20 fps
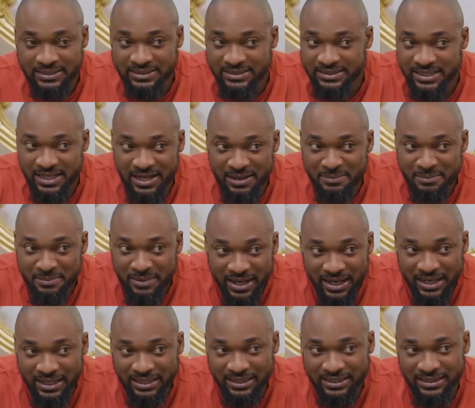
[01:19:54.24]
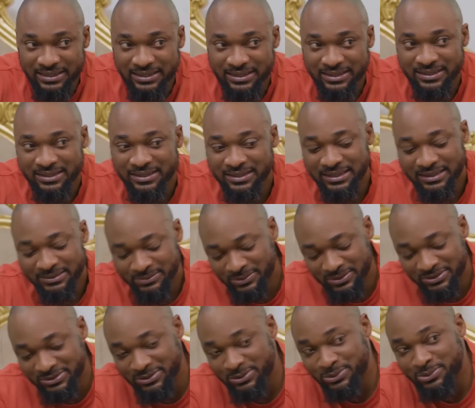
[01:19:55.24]
chairman
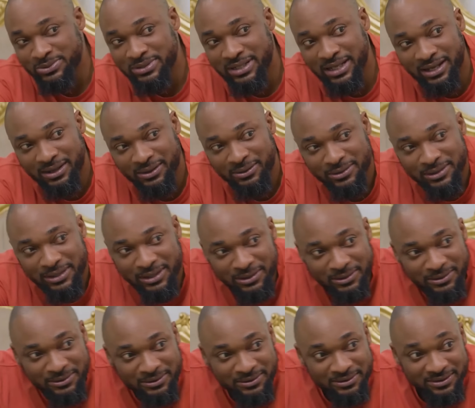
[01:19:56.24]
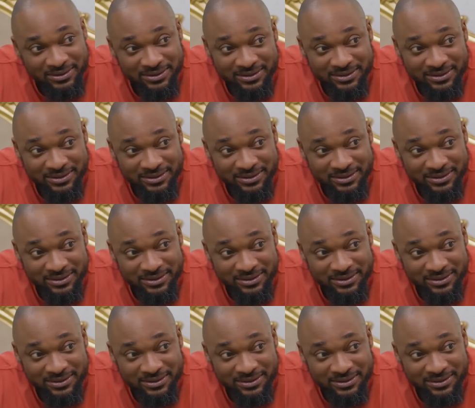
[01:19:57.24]
was Luna all along.